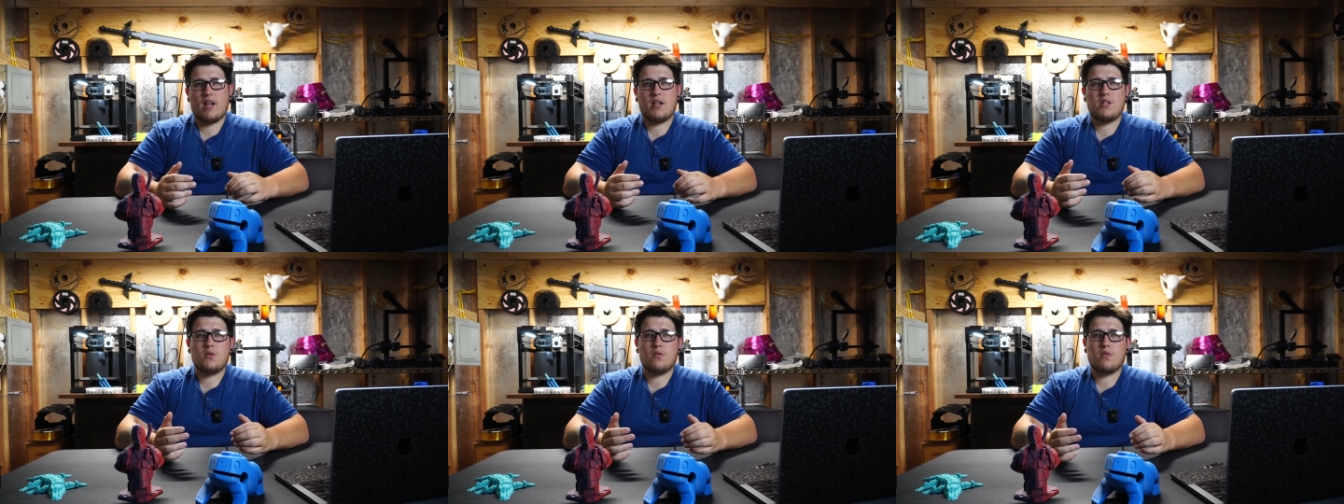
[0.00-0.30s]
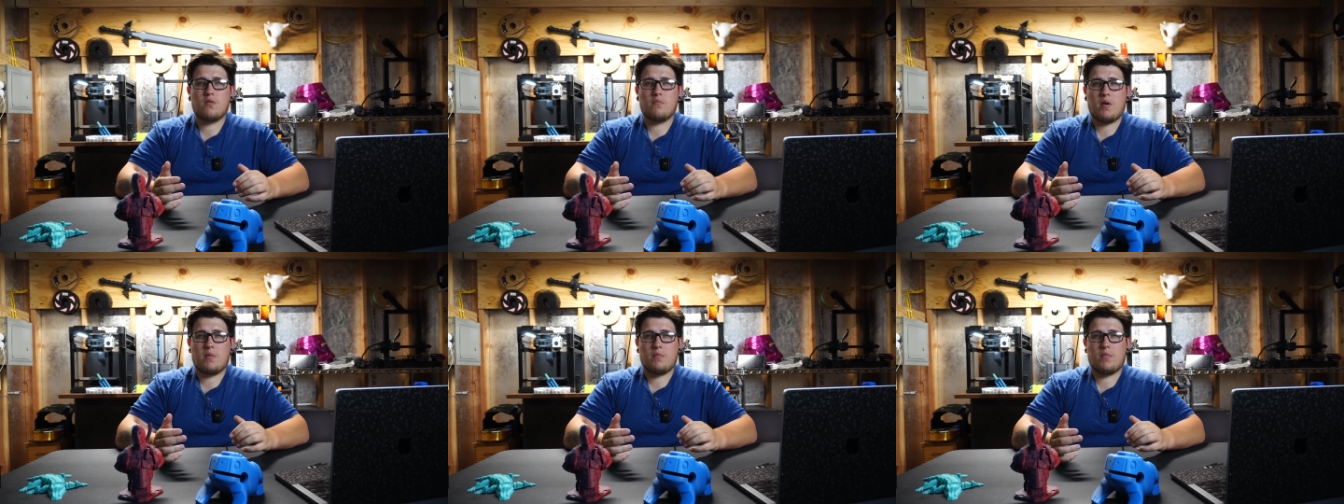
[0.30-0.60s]
I do
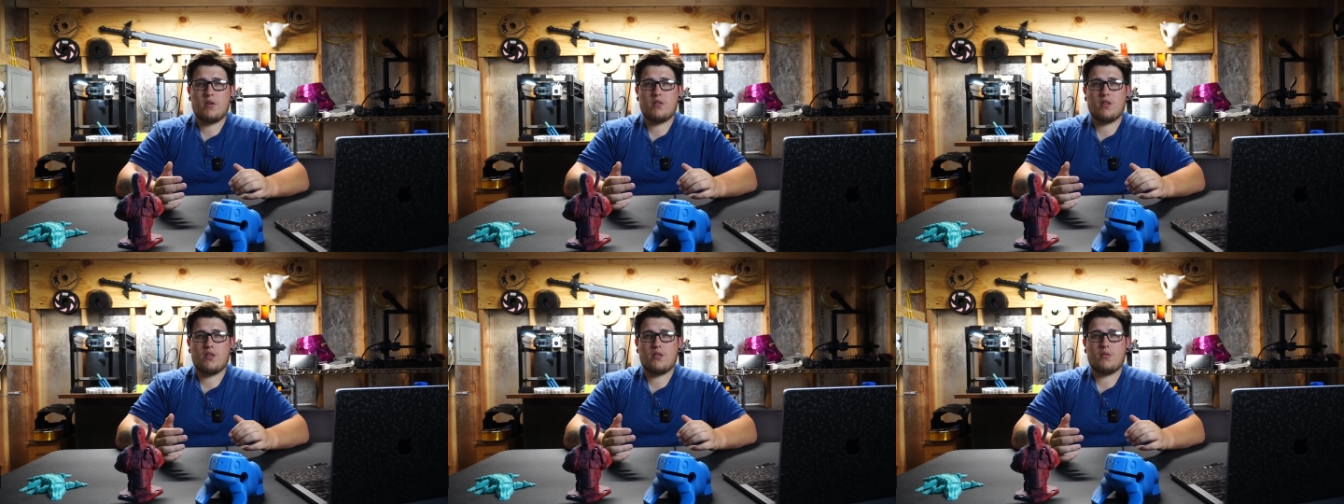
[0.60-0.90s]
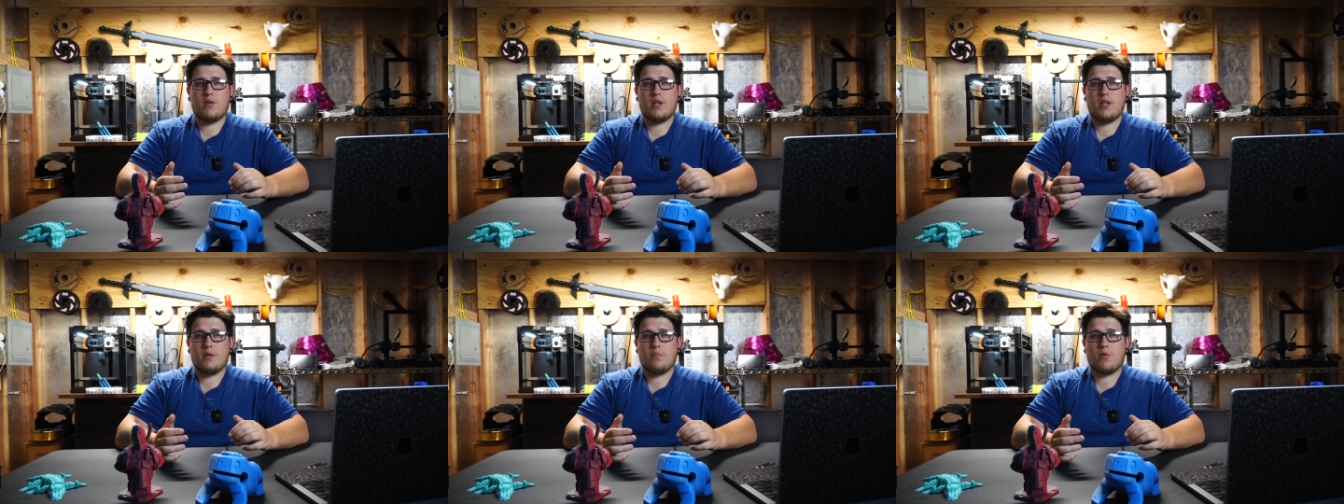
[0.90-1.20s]
remember the
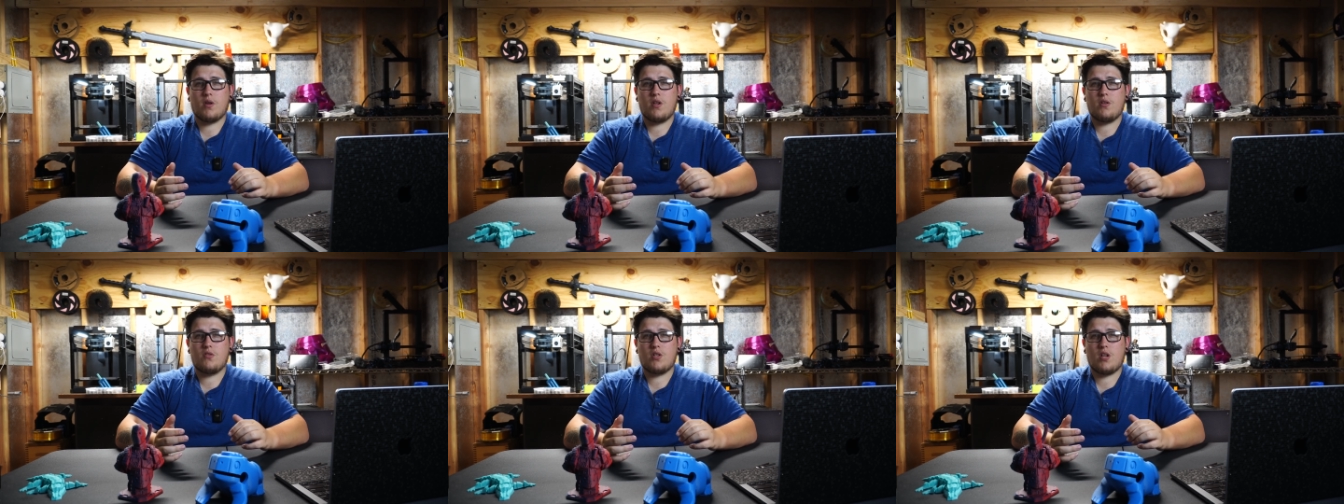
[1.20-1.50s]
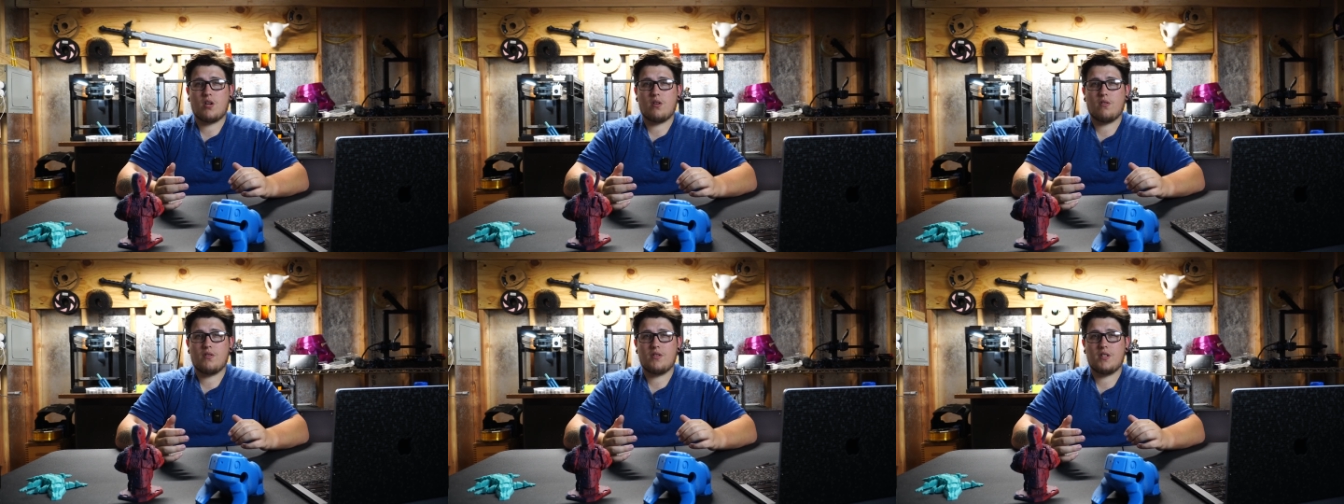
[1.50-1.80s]
3D Print
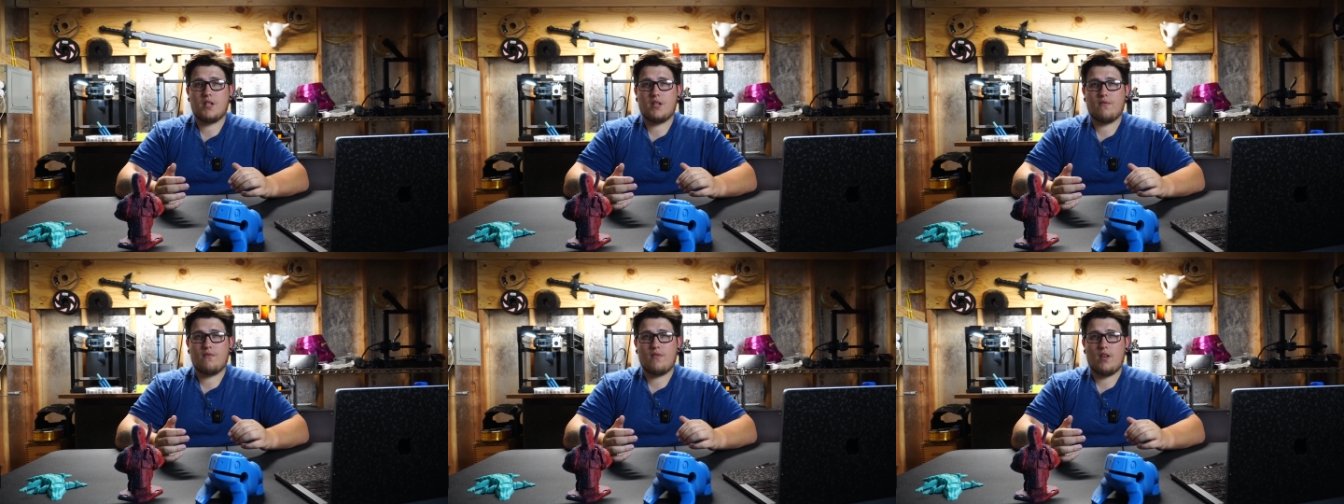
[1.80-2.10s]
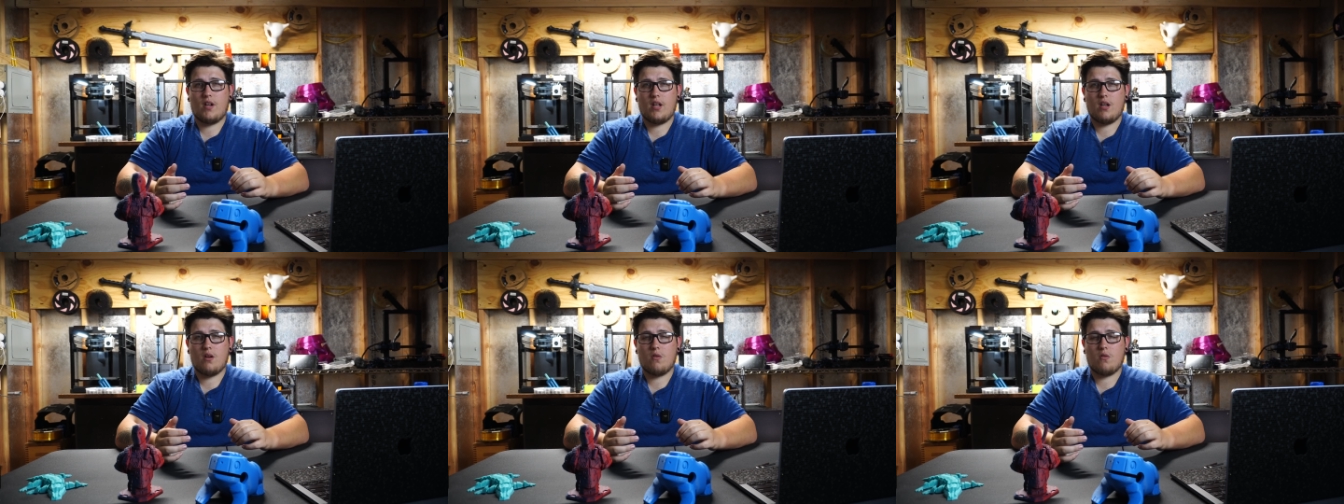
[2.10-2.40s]
General did a
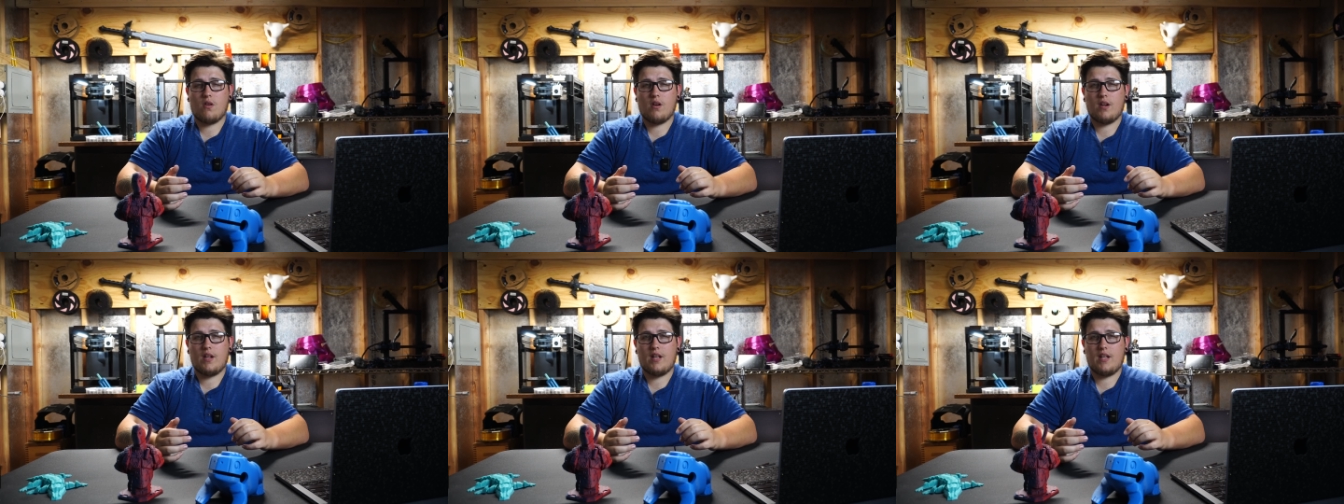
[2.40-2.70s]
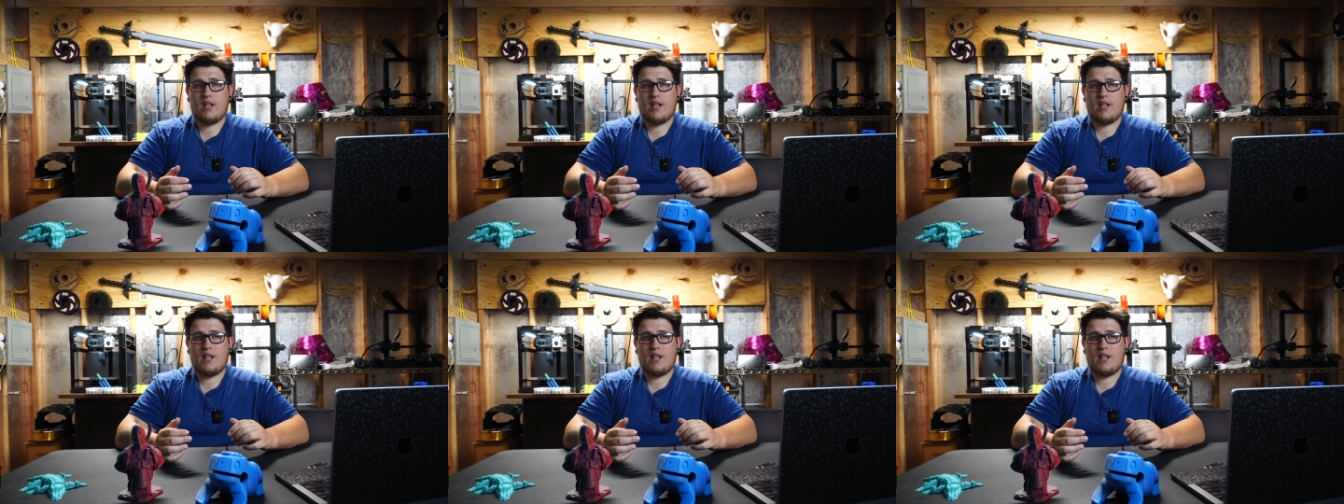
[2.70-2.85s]
video on it,